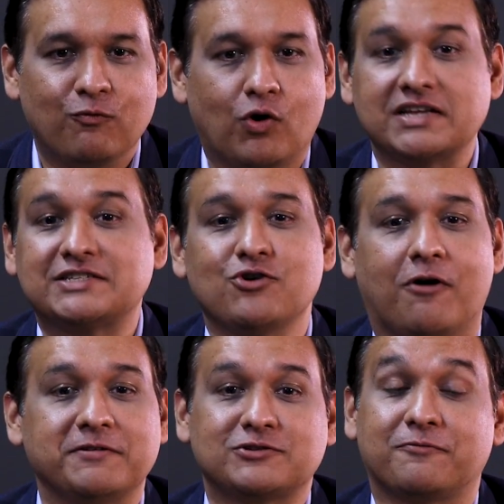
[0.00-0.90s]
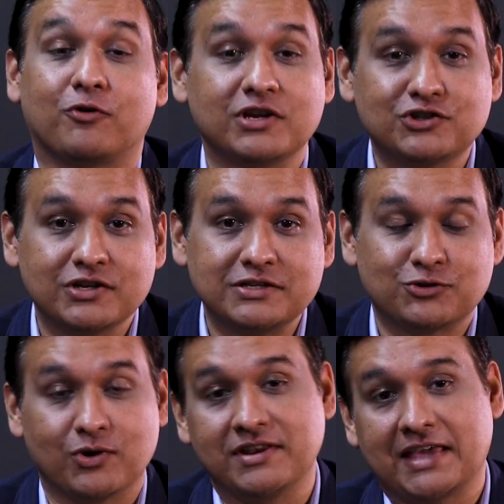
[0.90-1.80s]
what is the office of origin?
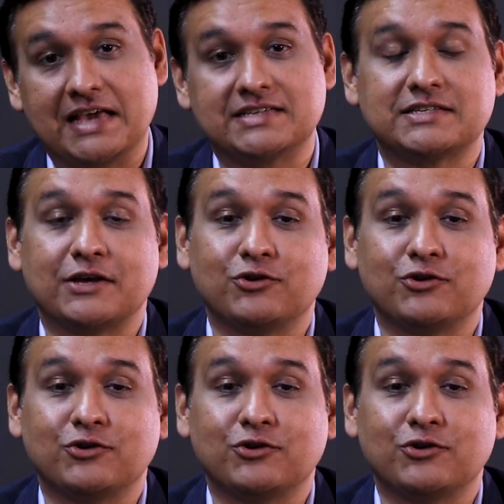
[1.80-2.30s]
So in case